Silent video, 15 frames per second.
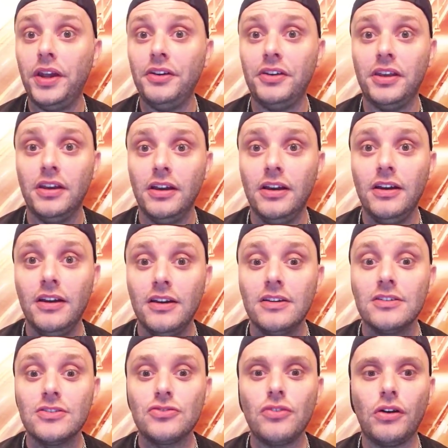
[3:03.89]
really
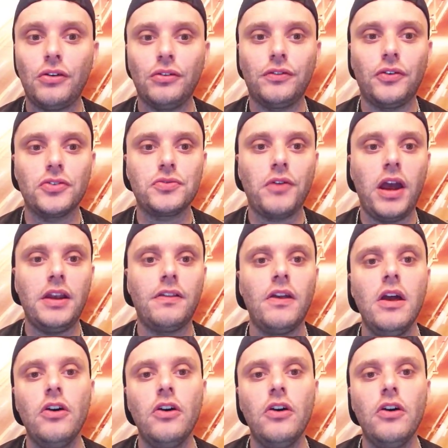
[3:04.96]
struggles versus righties.